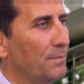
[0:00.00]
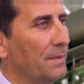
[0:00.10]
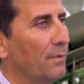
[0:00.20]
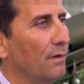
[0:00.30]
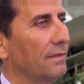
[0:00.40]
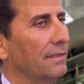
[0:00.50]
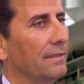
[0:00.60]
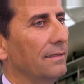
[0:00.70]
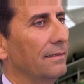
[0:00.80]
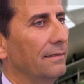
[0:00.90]
people,
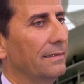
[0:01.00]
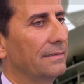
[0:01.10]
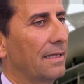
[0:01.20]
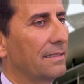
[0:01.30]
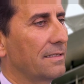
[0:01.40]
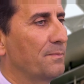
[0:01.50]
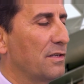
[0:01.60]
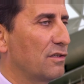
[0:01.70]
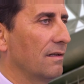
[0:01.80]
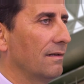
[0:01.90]
it has a
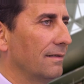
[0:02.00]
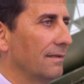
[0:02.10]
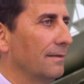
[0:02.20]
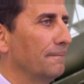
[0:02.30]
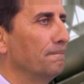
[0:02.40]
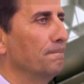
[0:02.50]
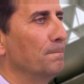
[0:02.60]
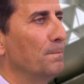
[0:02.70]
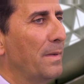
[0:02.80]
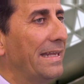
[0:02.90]
special
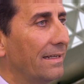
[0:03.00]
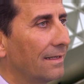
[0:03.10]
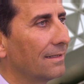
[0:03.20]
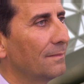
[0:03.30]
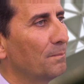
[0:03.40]
meaning